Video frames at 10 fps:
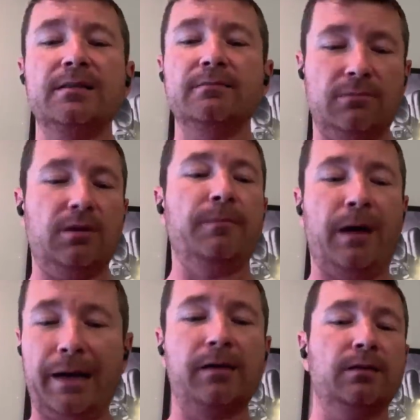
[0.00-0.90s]
And
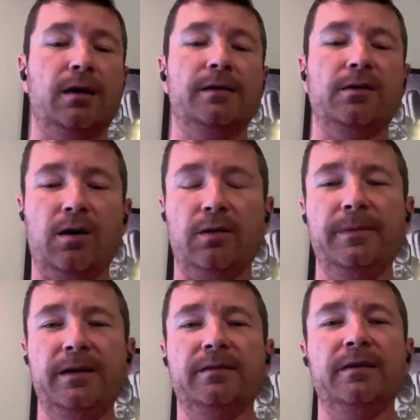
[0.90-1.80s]
my airline called
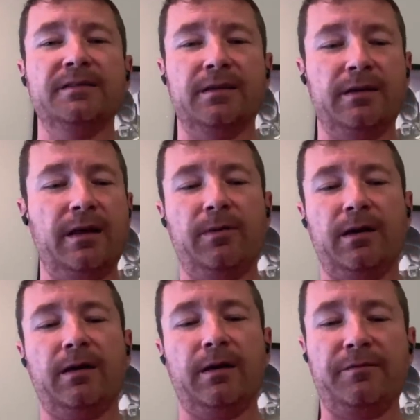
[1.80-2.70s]
me, and they said, hey, we
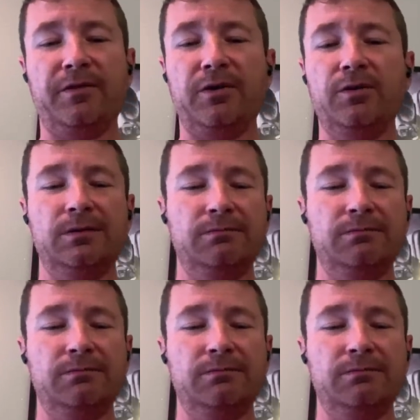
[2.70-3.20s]
got an interview.